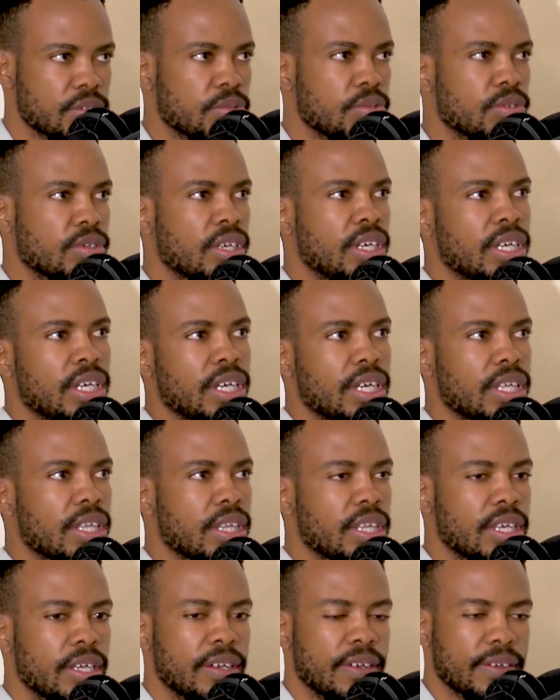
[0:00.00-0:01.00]
So
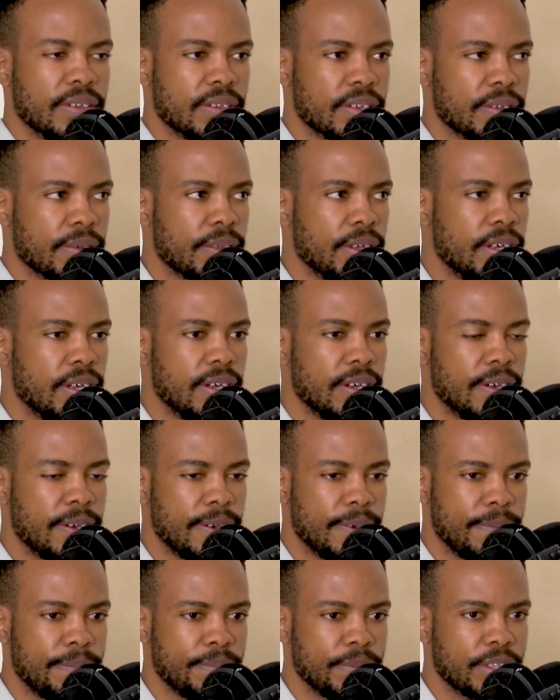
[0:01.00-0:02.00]
and then
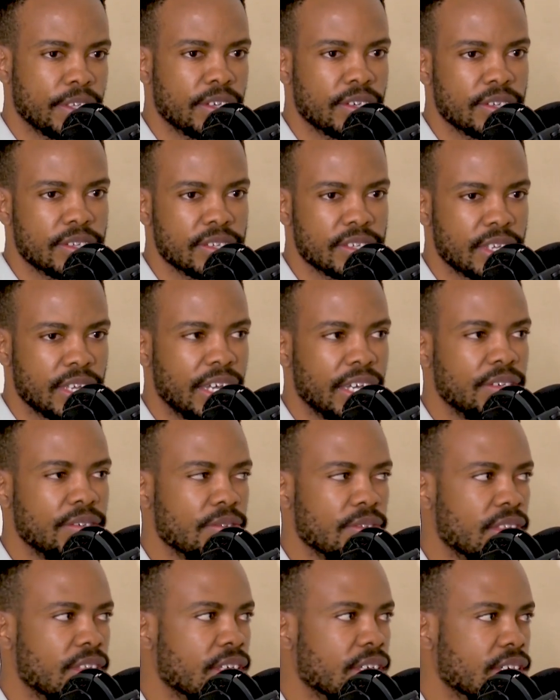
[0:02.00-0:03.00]
um because I
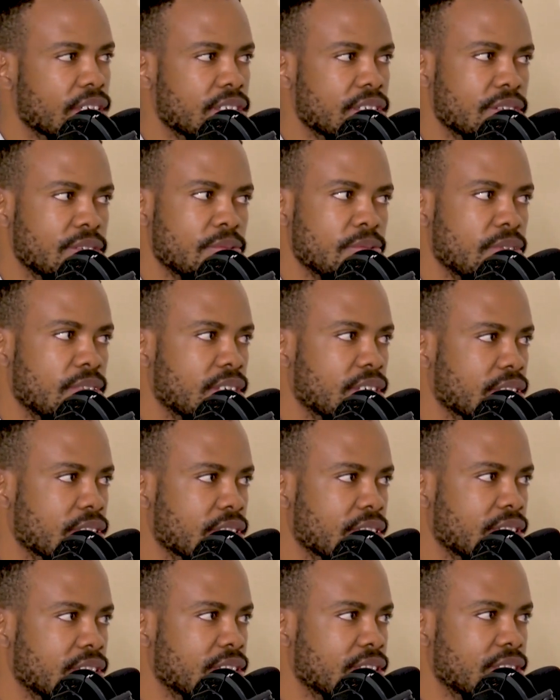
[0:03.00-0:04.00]
don't think I just do things.
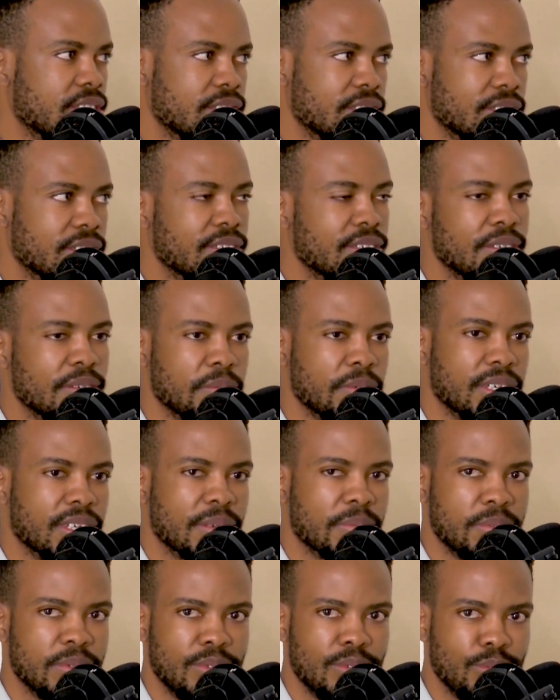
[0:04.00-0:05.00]
I just wake
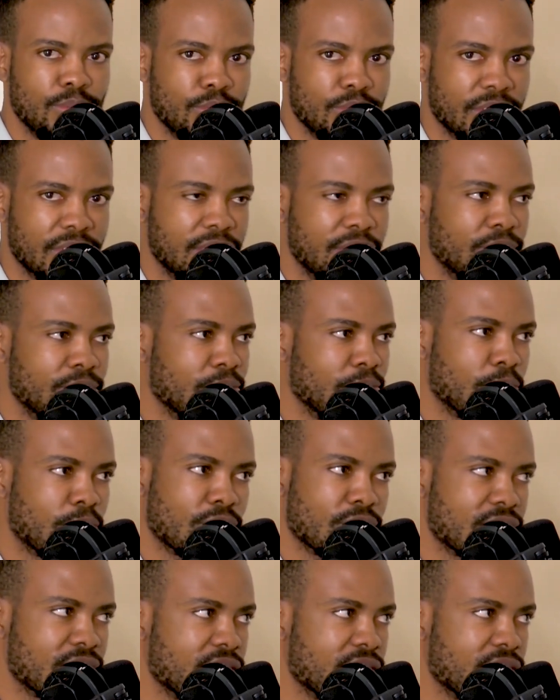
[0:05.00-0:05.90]
up and do I don't just process.